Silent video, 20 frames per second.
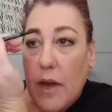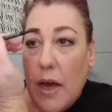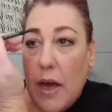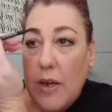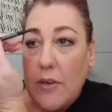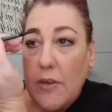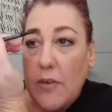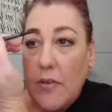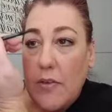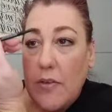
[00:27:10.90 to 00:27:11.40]

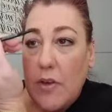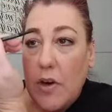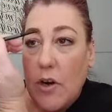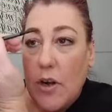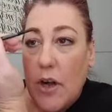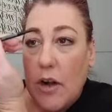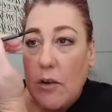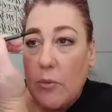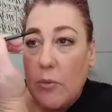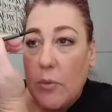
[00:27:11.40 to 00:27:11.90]
I just
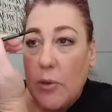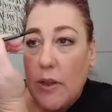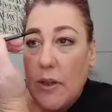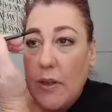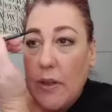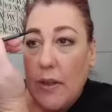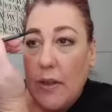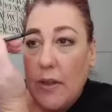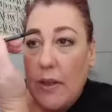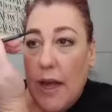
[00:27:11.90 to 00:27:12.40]
start out
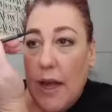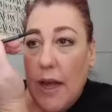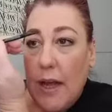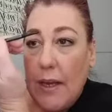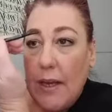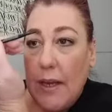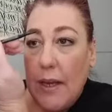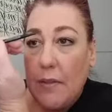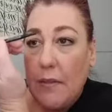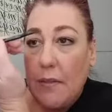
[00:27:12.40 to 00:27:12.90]
really
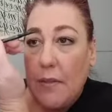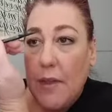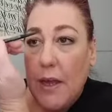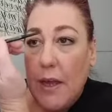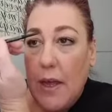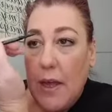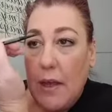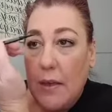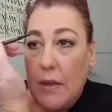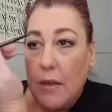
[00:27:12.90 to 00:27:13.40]
light and
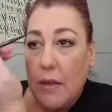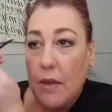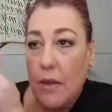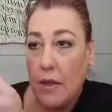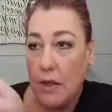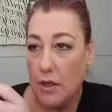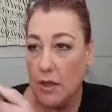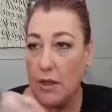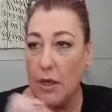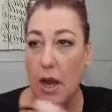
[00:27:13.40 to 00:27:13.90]
then
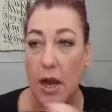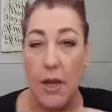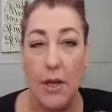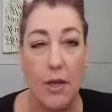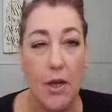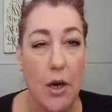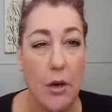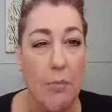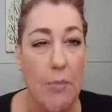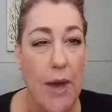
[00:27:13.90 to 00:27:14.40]
kind
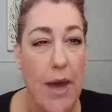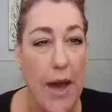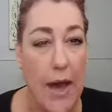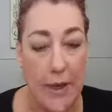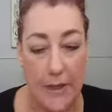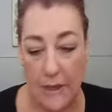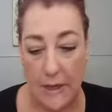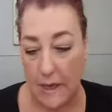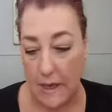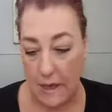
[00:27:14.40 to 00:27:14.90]
of go
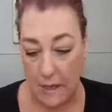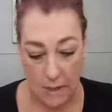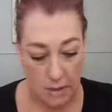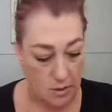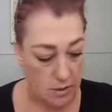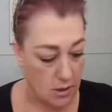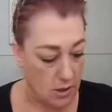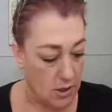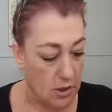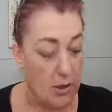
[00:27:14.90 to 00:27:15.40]
back
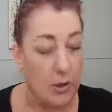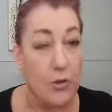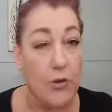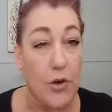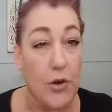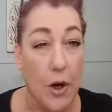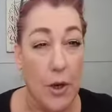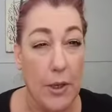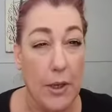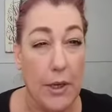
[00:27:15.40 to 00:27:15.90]
and
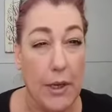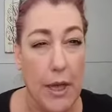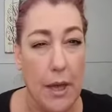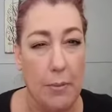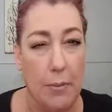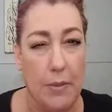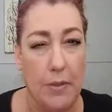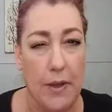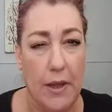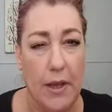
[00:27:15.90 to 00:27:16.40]
darken
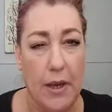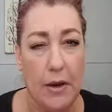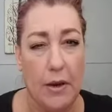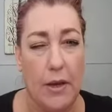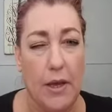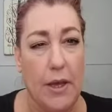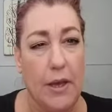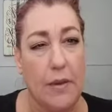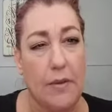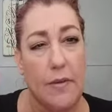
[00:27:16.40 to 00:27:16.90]
up in the
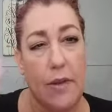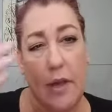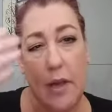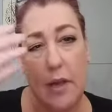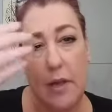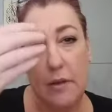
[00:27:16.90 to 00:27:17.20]
areas.